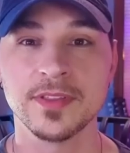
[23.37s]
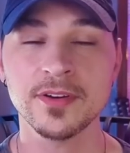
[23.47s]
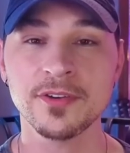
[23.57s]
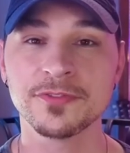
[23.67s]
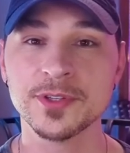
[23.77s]

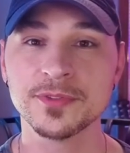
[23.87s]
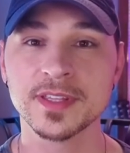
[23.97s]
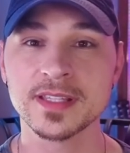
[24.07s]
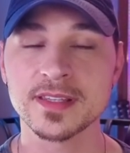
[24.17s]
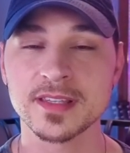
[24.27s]
There are few
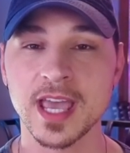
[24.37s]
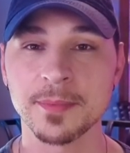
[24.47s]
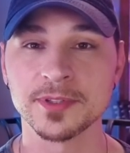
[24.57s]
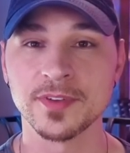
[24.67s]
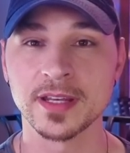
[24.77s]
things as
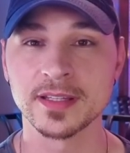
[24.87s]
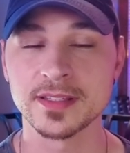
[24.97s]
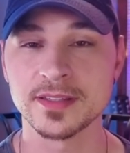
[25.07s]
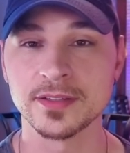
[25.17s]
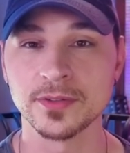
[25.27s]
captivating
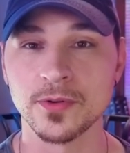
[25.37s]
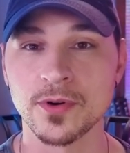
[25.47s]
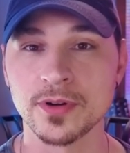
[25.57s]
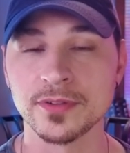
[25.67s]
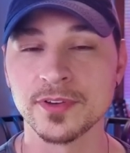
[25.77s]
as the
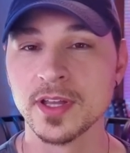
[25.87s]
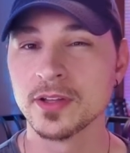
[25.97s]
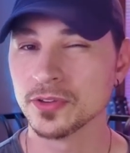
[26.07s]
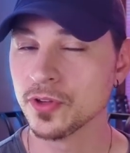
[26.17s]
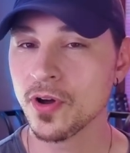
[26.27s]
allure of
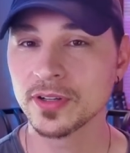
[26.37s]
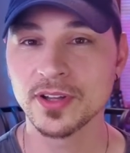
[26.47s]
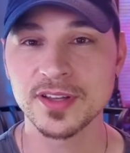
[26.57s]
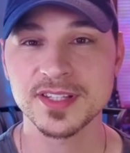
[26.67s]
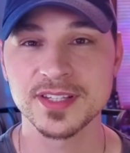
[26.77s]

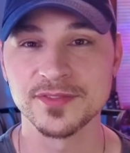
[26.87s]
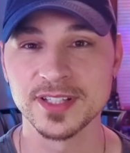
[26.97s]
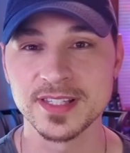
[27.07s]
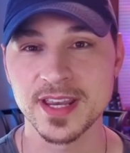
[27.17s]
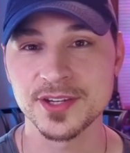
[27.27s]
long-lost
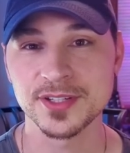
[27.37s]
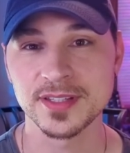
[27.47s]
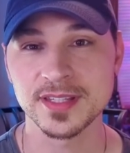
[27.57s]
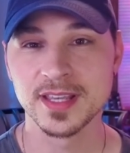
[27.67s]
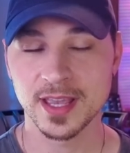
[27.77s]

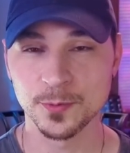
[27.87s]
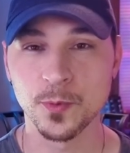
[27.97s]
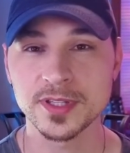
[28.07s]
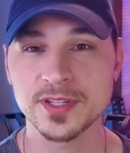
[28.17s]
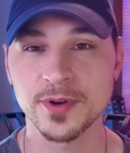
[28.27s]
civilizations
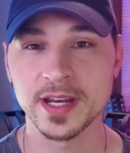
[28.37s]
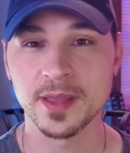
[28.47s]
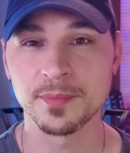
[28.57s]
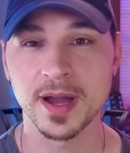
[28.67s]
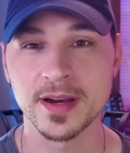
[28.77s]
and once-great
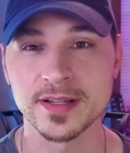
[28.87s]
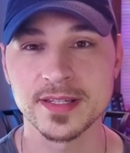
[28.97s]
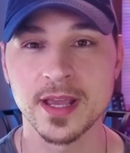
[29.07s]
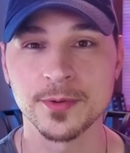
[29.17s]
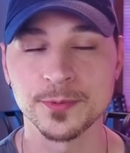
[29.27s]

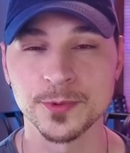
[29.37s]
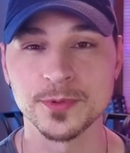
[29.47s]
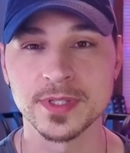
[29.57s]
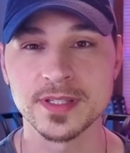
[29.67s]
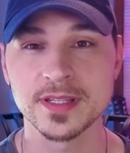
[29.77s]
empires now in
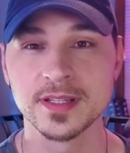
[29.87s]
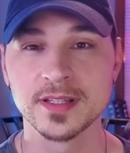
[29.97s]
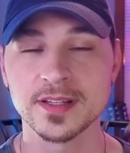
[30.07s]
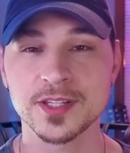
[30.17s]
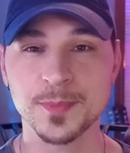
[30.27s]
ruins,
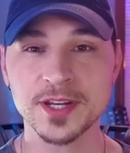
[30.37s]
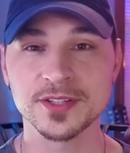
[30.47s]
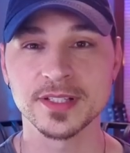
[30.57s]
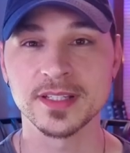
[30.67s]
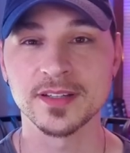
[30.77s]

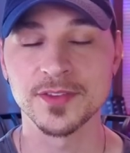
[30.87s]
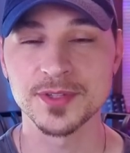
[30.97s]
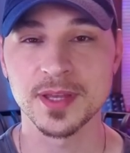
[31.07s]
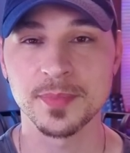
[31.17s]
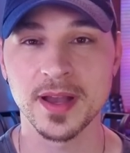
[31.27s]
especially if
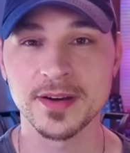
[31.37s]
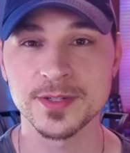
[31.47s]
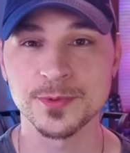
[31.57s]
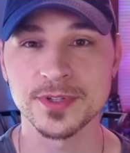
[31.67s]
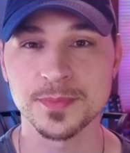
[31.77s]
those
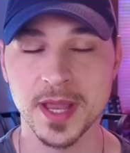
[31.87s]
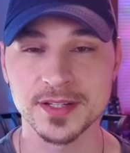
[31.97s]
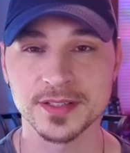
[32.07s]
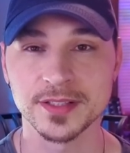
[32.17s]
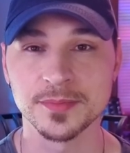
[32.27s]
empires were as
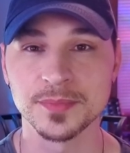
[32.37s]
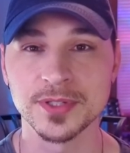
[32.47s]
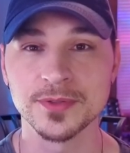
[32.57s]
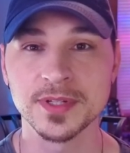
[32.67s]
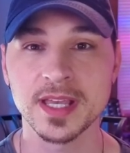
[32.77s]
magically
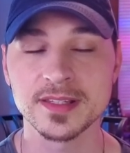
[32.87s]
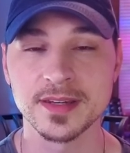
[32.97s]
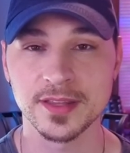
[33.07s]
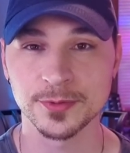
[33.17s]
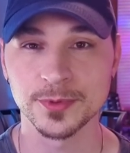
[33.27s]
imbued as
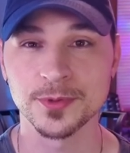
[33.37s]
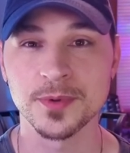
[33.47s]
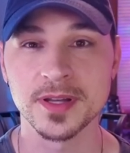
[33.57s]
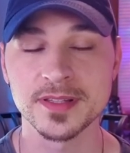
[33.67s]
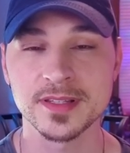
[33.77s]
Netheril
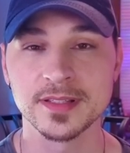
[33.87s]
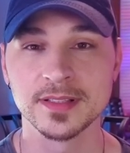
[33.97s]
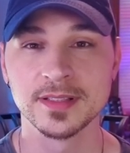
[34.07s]
was.